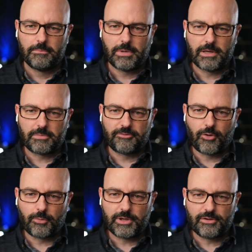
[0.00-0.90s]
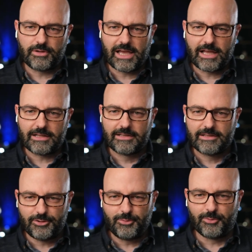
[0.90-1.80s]
But before we do that,
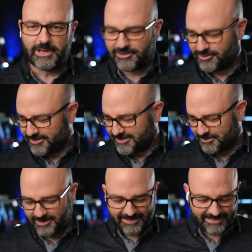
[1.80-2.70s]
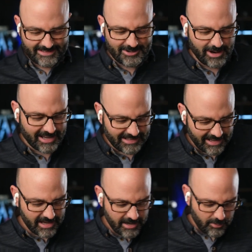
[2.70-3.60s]
you wish, 360
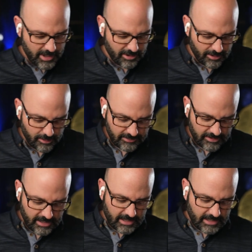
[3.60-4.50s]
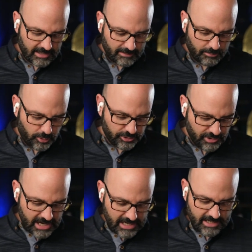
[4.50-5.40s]
grad, we are going to pour a
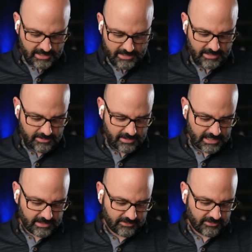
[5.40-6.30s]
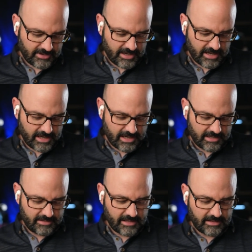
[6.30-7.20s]
drink. Here it is.
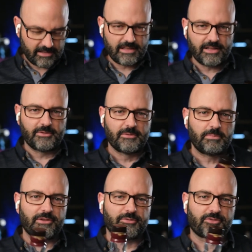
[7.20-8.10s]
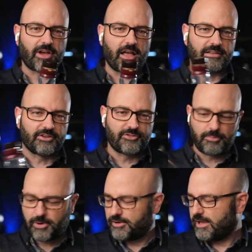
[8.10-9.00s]
You know, being from Scotland, I
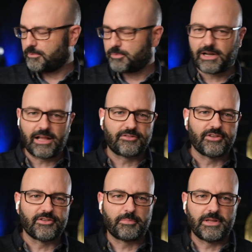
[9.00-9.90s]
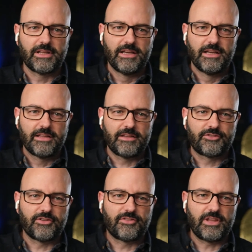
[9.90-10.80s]
should probably know how to pronounce this, but
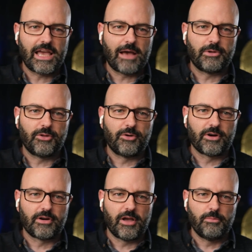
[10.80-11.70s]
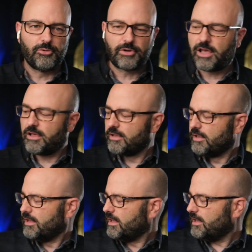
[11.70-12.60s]
this is the Abalor Abuna.
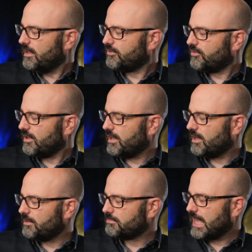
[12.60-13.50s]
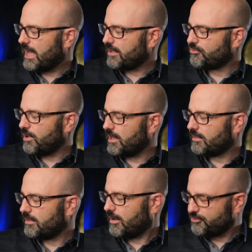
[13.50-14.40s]
It's cask
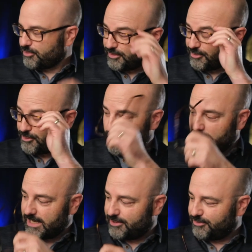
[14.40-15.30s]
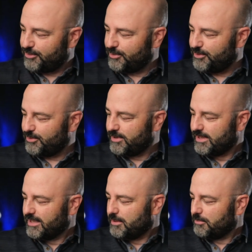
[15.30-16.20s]
strength 122.4
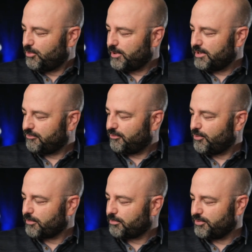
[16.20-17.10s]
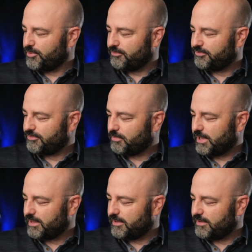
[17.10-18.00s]
proof
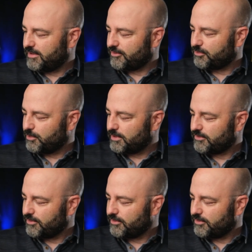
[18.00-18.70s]
by this one.